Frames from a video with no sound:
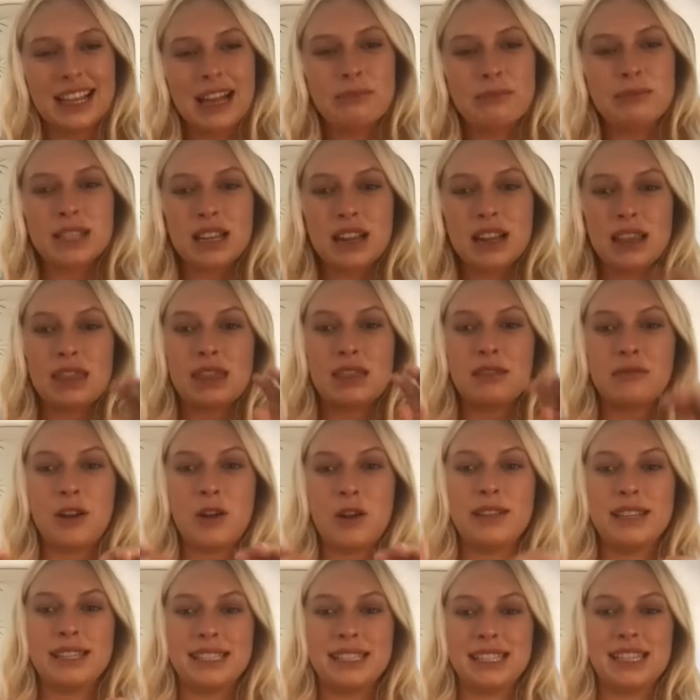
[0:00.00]
gonna throw
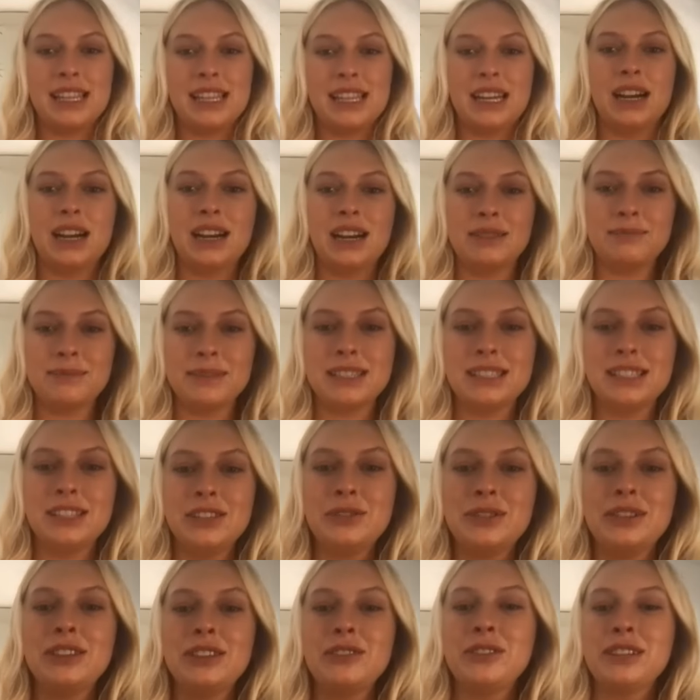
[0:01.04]
this in there.
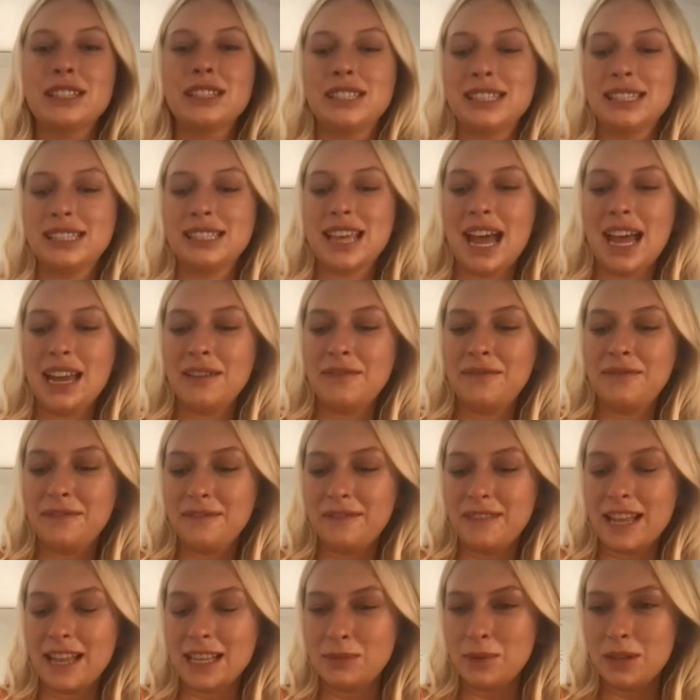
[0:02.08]
You you can decide if
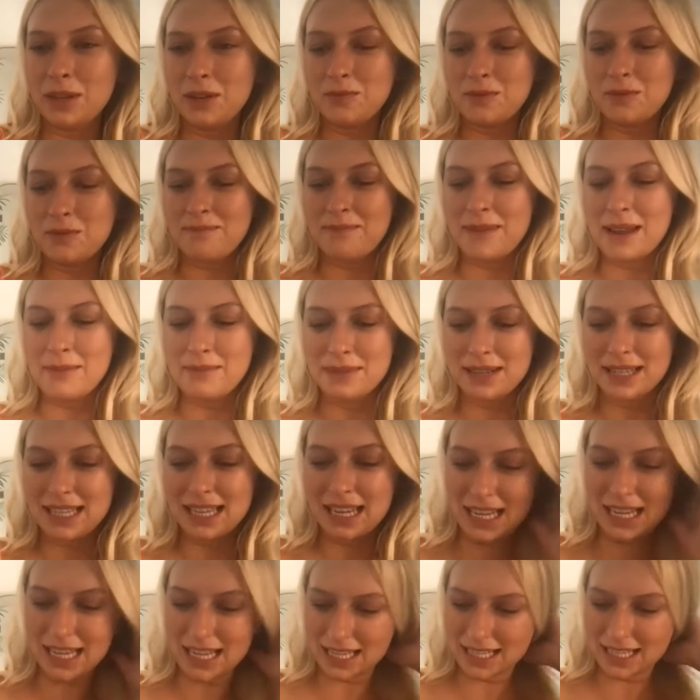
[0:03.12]
that's what you want, but I'm just
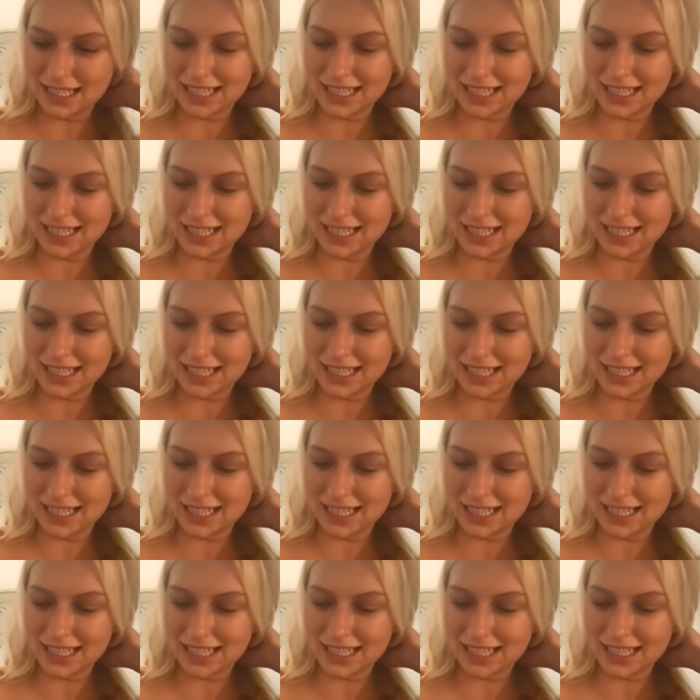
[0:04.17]
gonna.